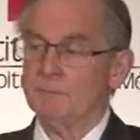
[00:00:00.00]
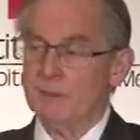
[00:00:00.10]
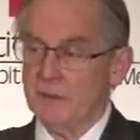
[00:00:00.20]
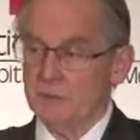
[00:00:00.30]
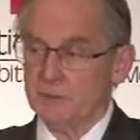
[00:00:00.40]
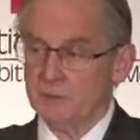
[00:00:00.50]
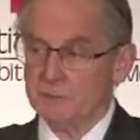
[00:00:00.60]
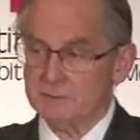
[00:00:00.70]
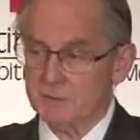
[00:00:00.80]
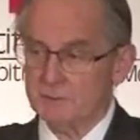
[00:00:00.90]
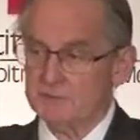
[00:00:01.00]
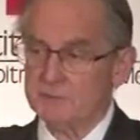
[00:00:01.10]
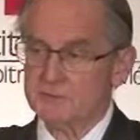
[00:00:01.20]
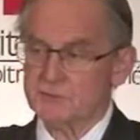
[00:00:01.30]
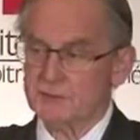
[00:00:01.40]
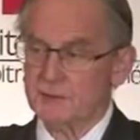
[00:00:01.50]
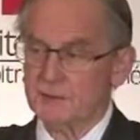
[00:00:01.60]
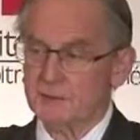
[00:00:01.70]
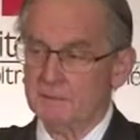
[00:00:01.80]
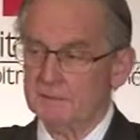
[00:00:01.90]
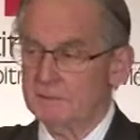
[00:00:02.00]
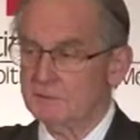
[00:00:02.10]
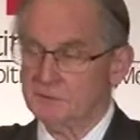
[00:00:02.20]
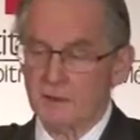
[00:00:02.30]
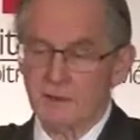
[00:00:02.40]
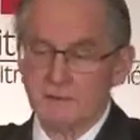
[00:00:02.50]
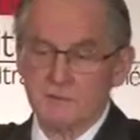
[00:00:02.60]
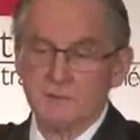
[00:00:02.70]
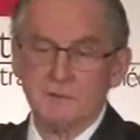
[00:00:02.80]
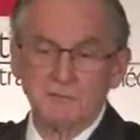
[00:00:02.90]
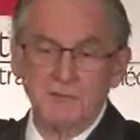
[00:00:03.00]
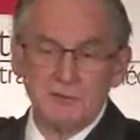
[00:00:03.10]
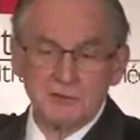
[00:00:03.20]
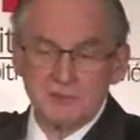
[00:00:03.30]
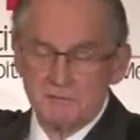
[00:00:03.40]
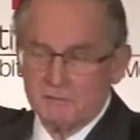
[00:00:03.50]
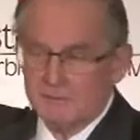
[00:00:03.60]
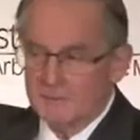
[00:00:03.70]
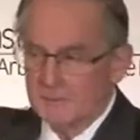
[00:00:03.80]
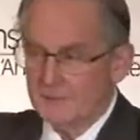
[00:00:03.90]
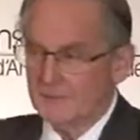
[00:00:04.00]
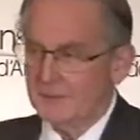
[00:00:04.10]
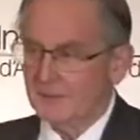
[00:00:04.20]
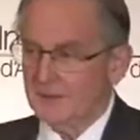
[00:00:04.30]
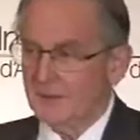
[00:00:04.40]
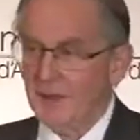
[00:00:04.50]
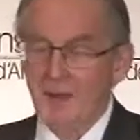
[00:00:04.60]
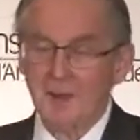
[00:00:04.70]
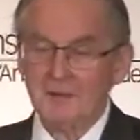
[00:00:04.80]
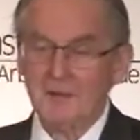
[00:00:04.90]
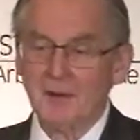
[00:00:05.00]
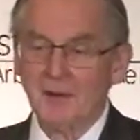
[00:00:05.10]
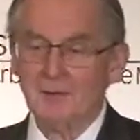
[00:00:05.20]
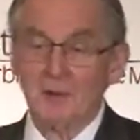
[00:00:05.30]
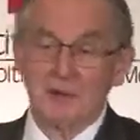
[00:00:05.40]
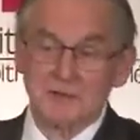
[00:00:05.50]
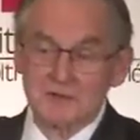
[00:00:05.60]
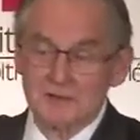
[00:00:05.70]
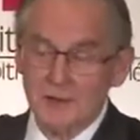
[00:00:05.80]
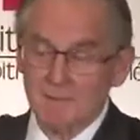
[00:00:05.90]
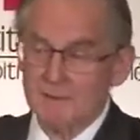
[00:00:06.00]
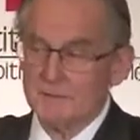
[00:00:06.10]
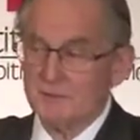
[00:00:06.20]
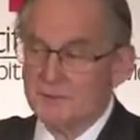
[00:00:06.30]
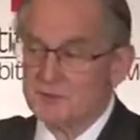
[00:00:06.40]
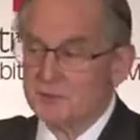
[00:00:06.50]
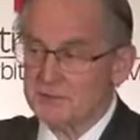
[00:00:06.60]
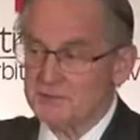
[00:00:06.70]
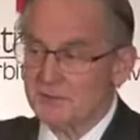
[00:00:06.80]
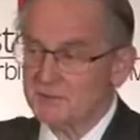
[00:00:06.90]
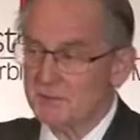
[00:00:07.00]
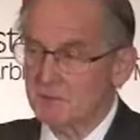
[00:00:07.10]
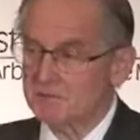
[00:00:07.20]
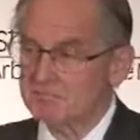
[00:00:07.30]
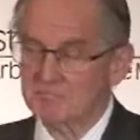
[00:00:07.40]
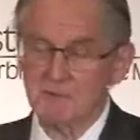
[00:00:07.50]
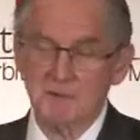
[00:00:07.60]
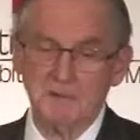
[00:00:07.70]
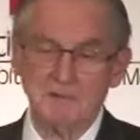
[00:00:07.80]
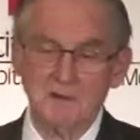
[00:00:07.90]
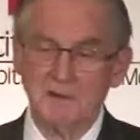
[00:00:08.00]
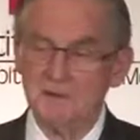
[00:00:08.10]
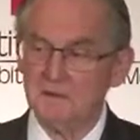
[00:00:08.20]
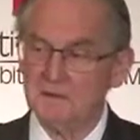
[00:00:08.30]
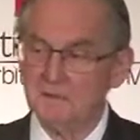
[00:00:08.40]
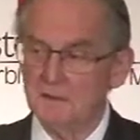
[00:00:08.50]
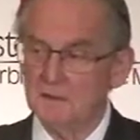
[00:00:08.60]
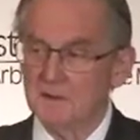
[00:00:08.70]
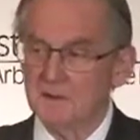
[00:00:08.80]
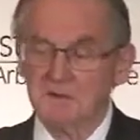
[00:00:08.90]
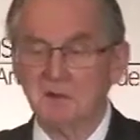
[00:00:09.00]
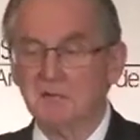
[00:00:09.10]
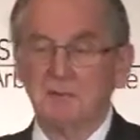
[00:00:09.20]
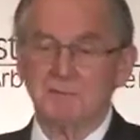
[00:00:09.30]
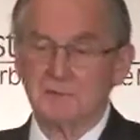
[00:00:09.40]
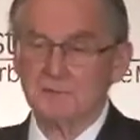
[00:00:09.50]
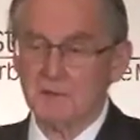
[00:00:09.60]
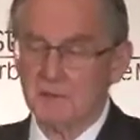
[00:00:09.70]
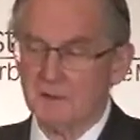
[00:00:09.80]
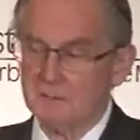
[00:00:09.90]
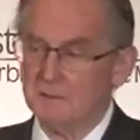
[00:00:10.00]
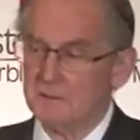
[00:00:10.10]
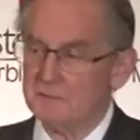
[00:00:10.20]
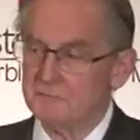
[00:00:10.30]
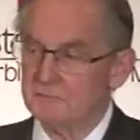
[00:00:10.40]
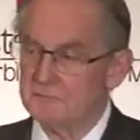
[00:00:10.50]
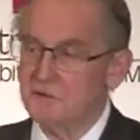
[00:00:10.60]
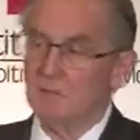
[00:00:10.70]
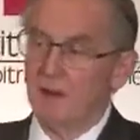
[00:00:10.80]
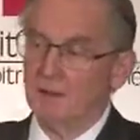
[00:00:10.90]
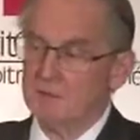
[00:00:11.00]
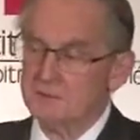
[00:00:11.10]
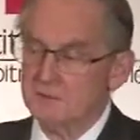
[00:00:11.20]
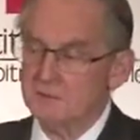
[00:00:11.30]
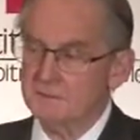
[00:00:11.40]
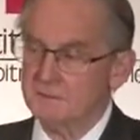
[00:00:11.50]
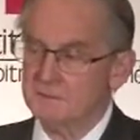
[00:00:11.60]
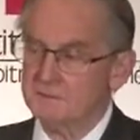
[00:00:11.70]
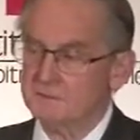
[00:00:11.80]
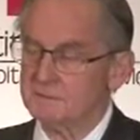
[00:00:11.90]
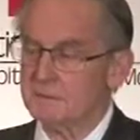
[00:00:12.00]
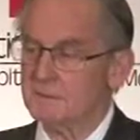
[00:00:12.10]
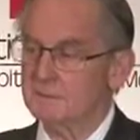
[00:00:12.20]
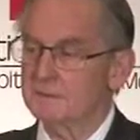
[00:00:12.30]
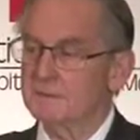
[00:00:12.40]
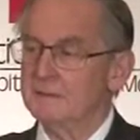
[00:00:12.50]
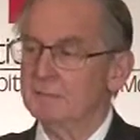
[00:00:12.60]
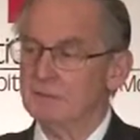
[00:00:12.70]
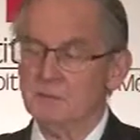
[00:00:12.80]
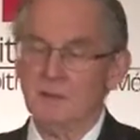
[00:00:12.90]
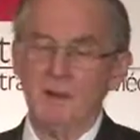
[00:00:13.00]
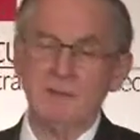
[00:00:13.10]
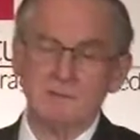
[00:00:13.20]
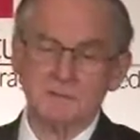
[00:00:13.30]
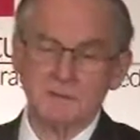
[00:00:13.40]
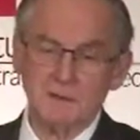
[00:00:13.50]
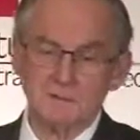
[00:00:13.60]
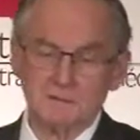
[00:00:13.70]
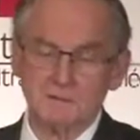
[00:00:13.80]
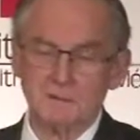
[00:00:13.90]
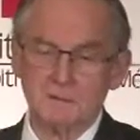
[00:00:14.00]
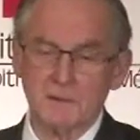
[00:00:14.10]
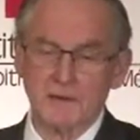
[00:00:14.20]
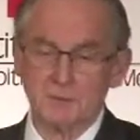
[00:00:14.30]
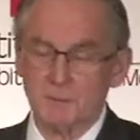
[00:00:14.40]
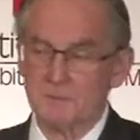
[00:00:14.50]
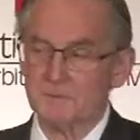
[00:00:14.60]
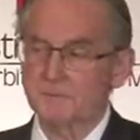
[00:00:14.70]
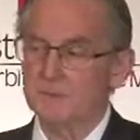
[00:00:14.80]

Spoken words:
Yves Fortier was in charge of the fish and cross-examined the fisheries expert. We think he did a terrific job of demolishing this United States expert.